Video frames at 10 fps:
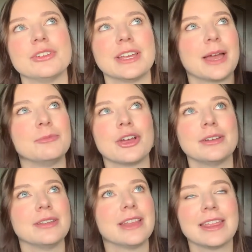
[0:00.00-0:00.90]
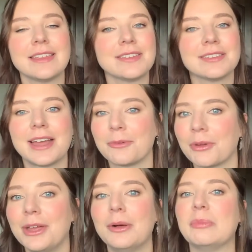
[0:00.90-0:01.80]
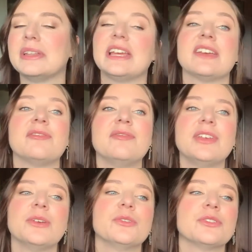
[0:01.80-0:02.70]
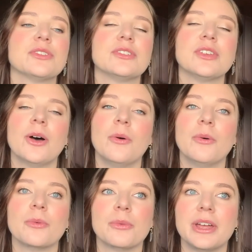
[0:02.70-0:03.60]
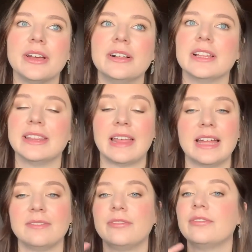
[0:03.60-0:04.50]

like I'm trying to, like this is not real, but like it feels so real and that,